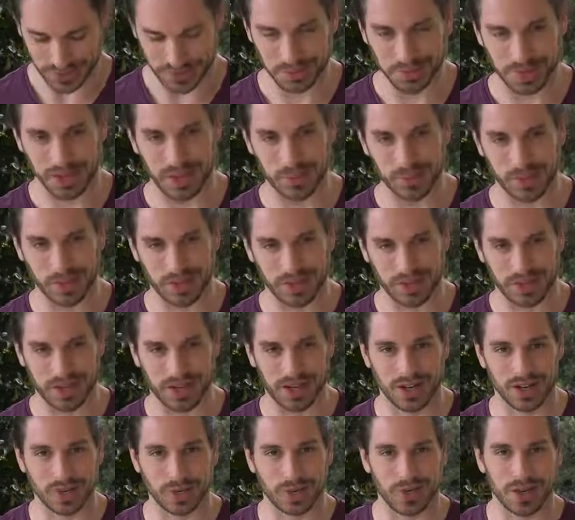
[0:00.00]
I'm glad we got that
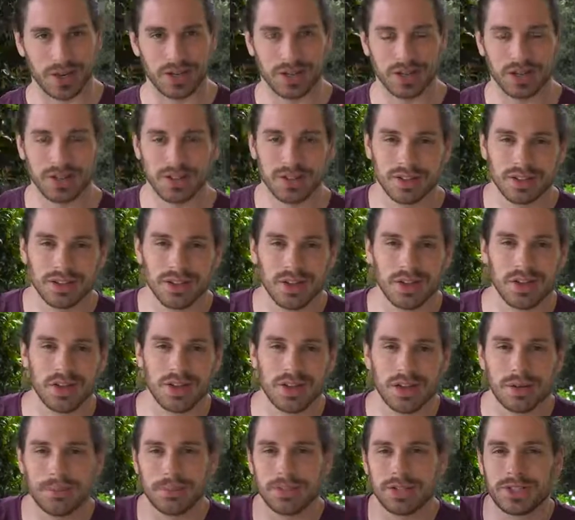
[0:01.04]
out of the way. All
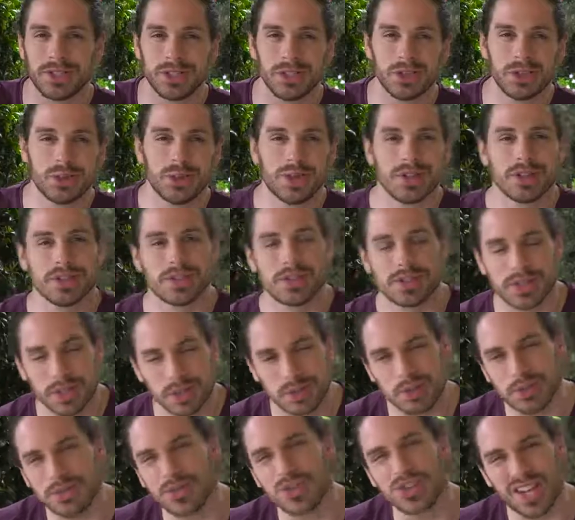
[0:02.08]
right, number 2,
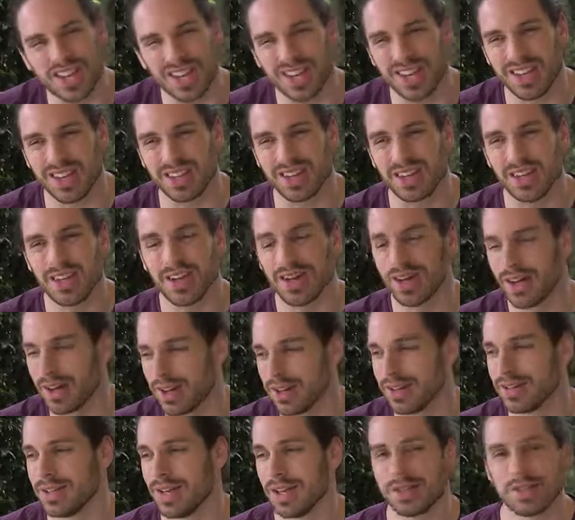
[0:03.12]
don't check in
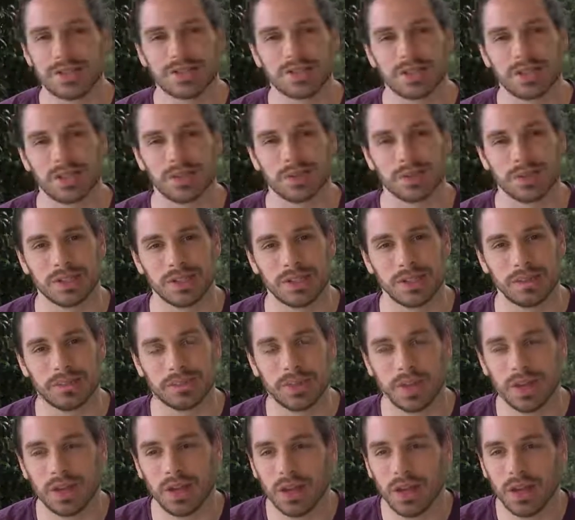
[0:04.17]
unnecessarily.
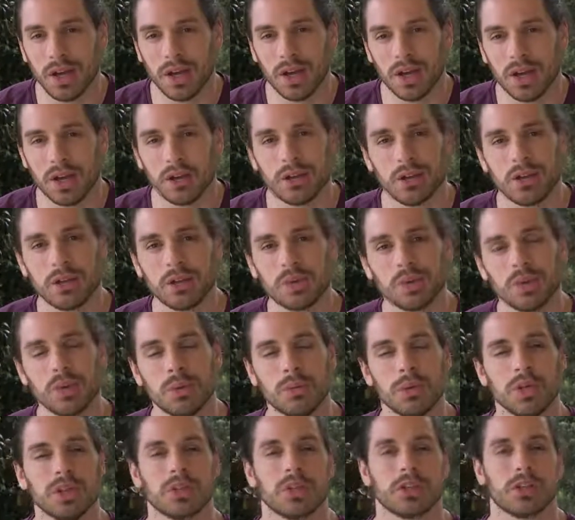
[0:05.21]
A lot of
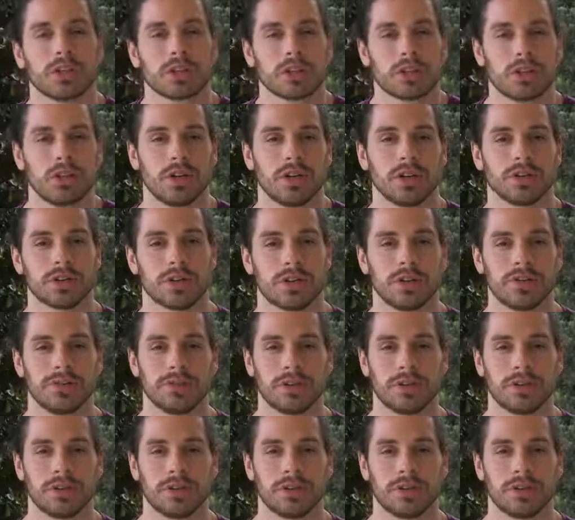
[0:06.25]
women, a lot of clients I